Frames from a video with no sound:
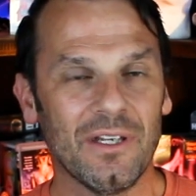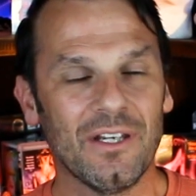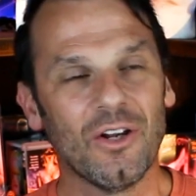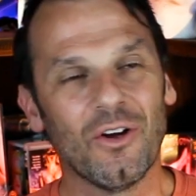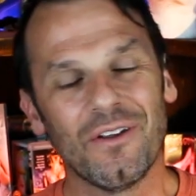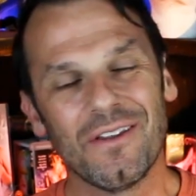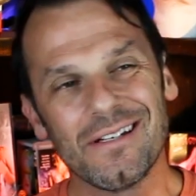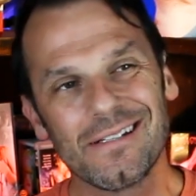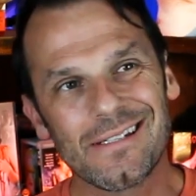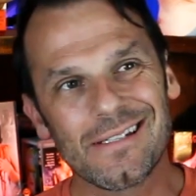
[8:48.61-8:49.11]
You
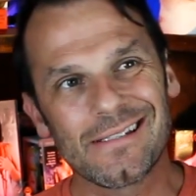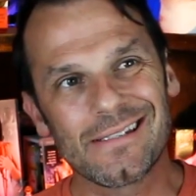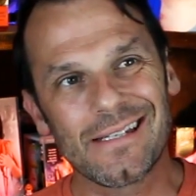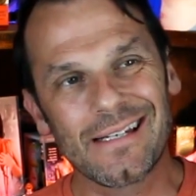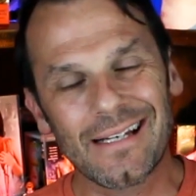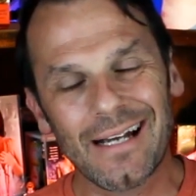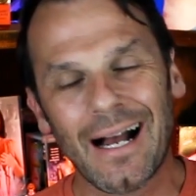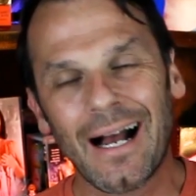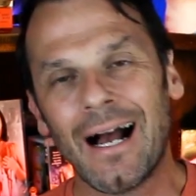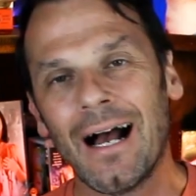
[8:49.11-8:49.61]
know, and this is
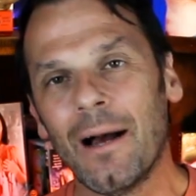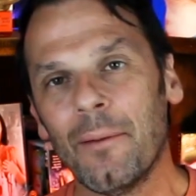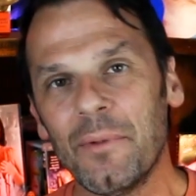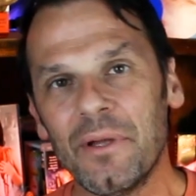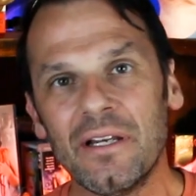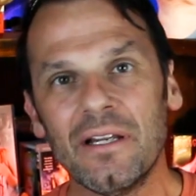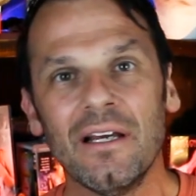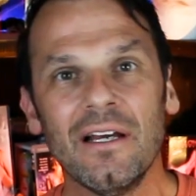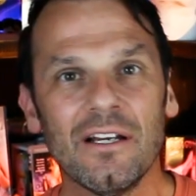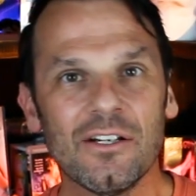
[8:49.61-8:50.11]
the
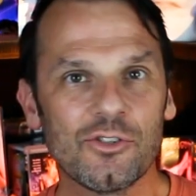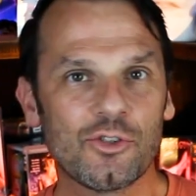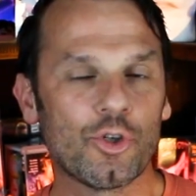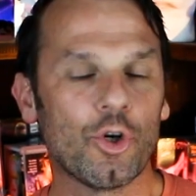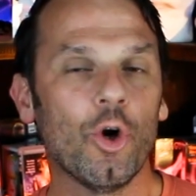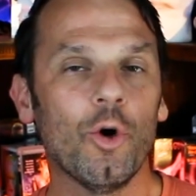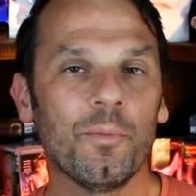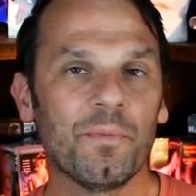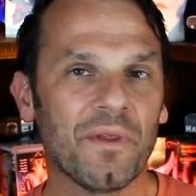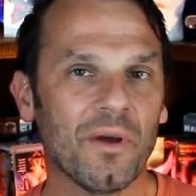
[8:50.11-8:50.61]
common
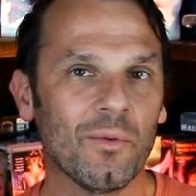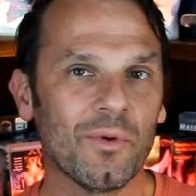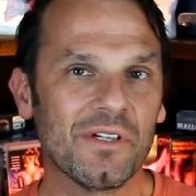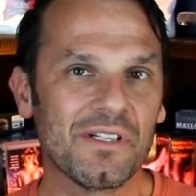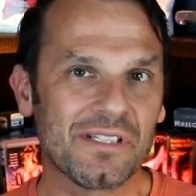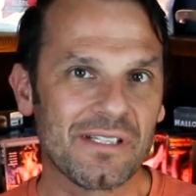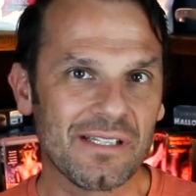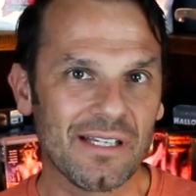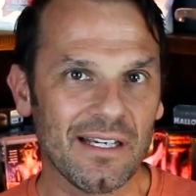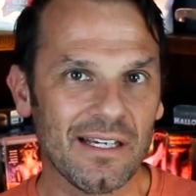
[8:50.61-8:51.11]
trope that
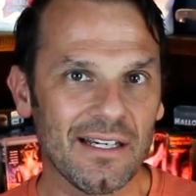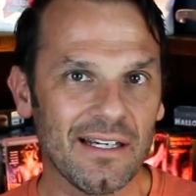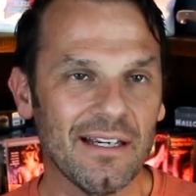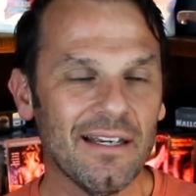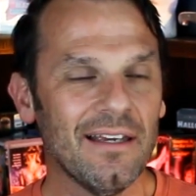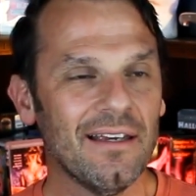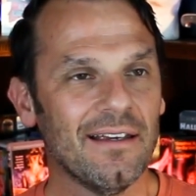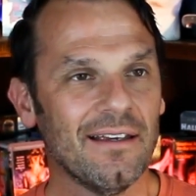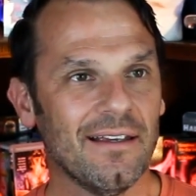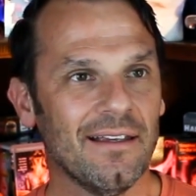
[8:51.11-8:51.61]
we
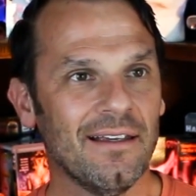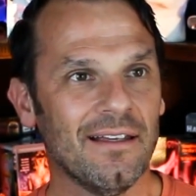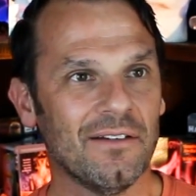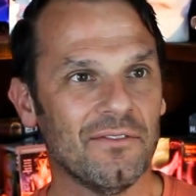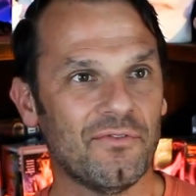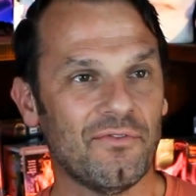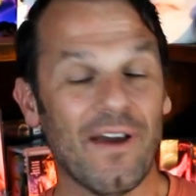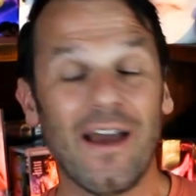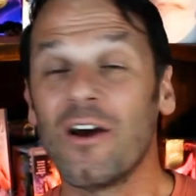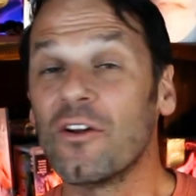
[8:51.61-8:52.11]
see
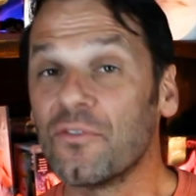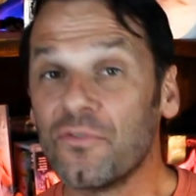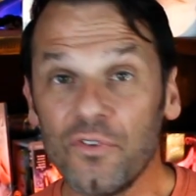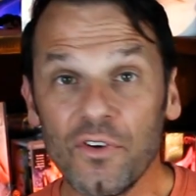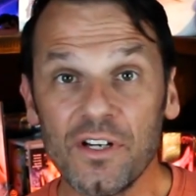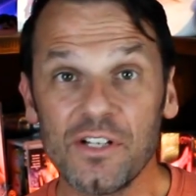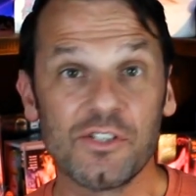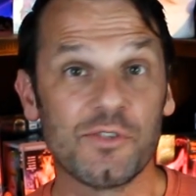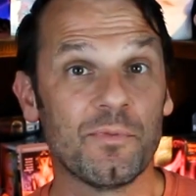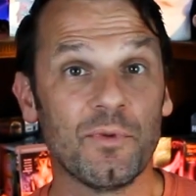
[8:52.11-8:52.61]
in found
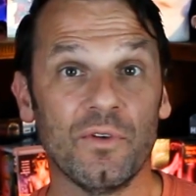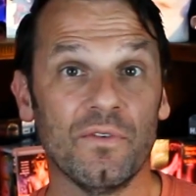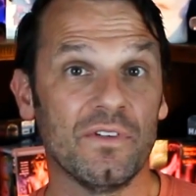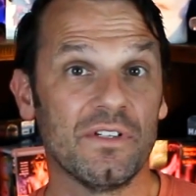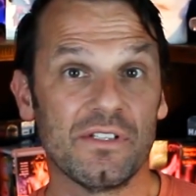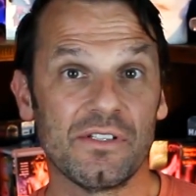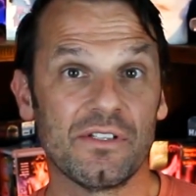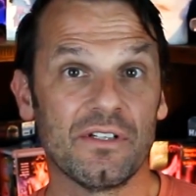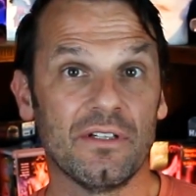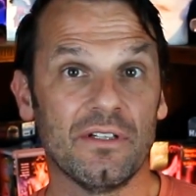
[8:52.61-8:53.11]
footage
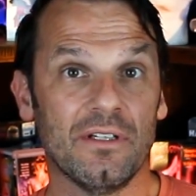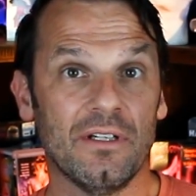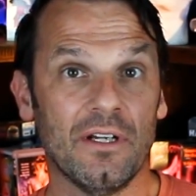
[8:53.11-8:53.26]
movies.